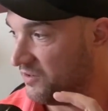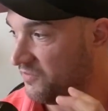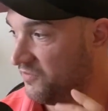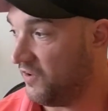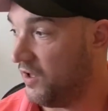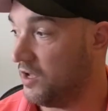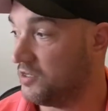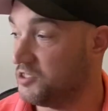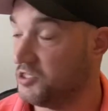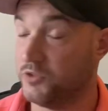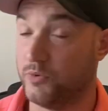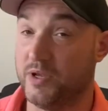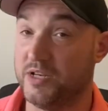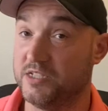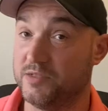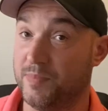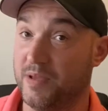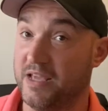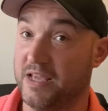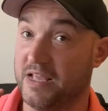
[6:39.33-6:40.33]
faster swing
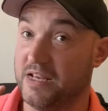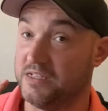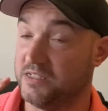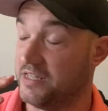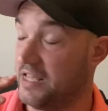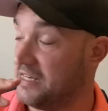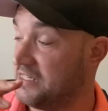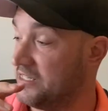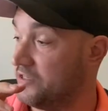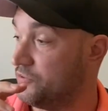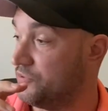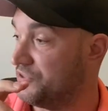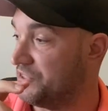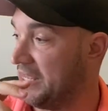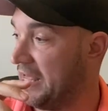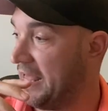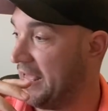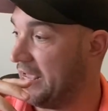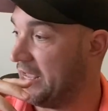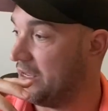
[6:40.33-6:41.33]
speeds, they do
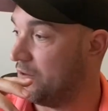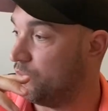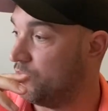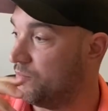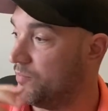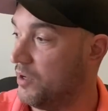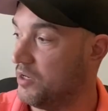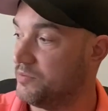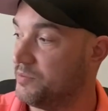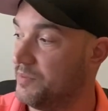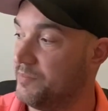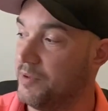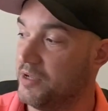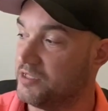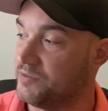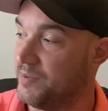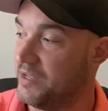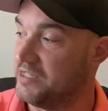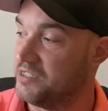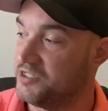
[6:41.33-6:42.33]
say, would much be
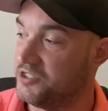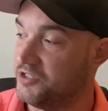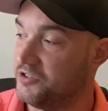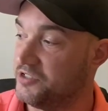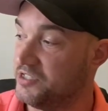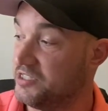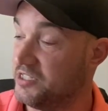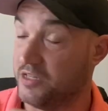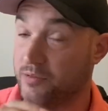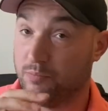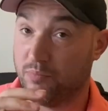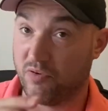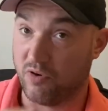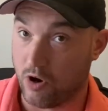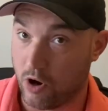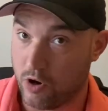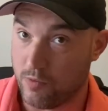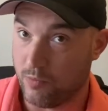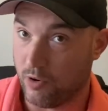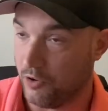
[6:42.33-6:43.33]
much better suited to the
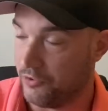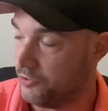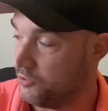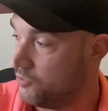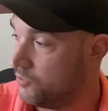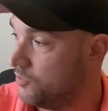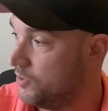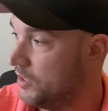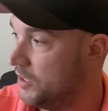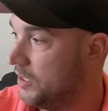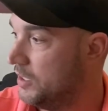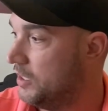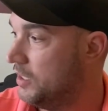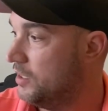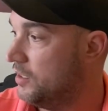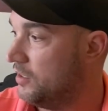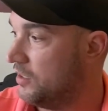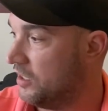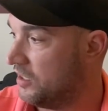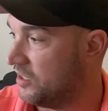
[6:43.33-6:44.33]
pro model
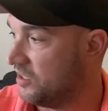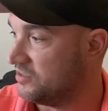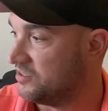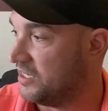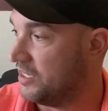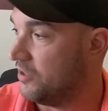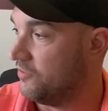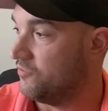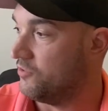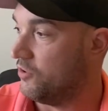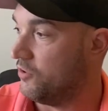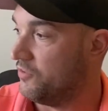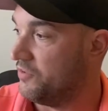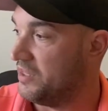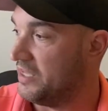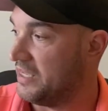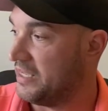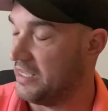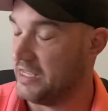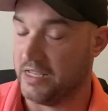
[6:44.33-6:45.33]
like I said, I've got
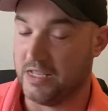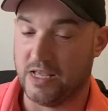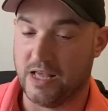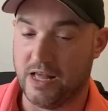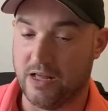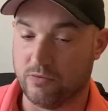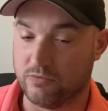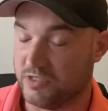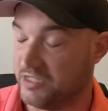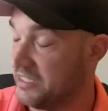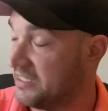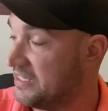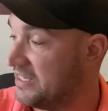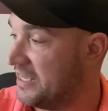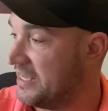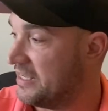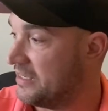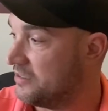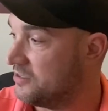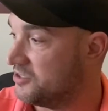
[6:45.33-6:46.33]
the
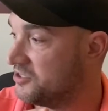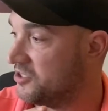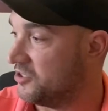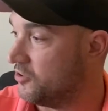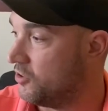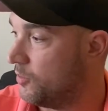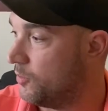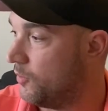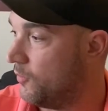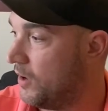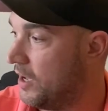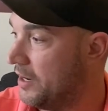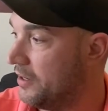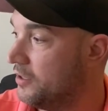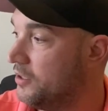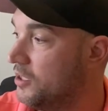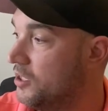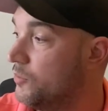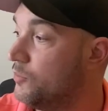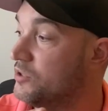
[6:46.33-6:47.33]
LTD, just a normal one,
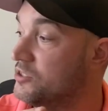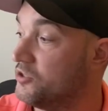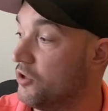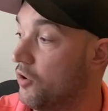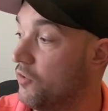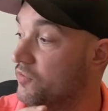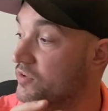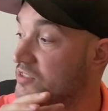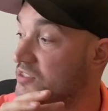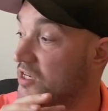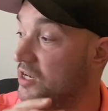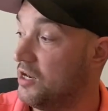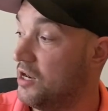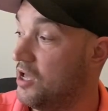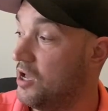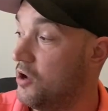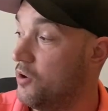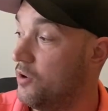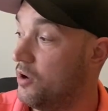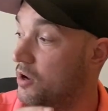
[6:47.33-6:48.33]
which offers a
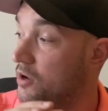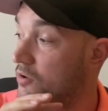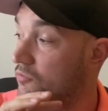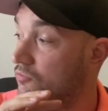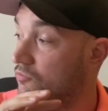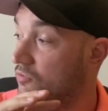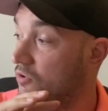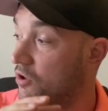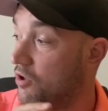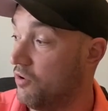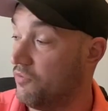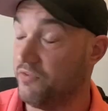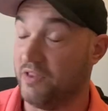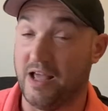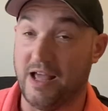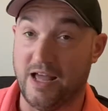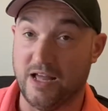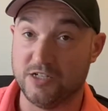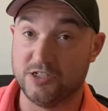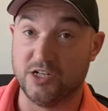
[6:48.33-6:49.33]
lower loft
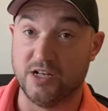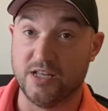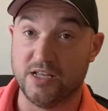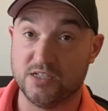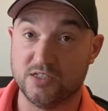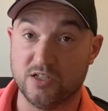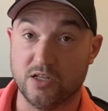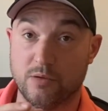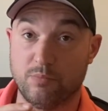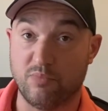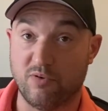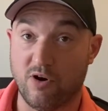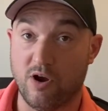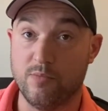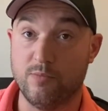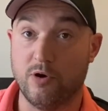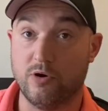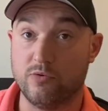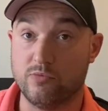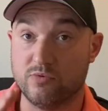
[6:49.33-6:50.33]
actually. So the Pro
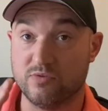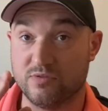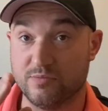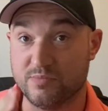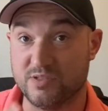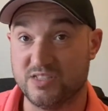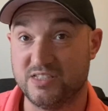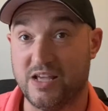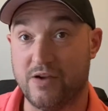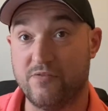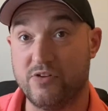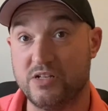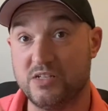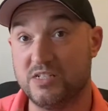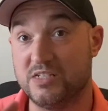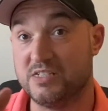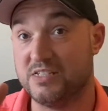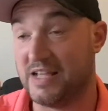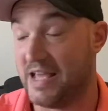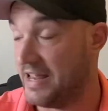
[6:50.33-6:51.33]
model was from 7
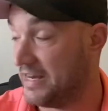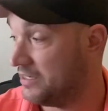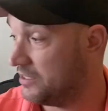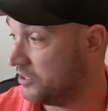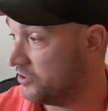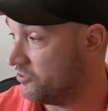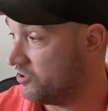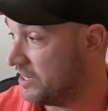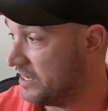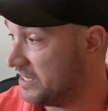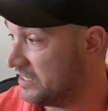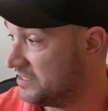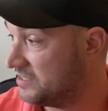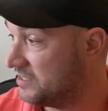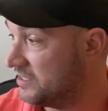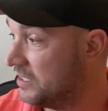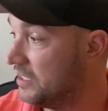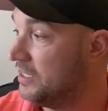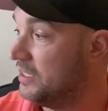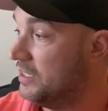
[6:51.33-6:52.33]
to 10 degrees.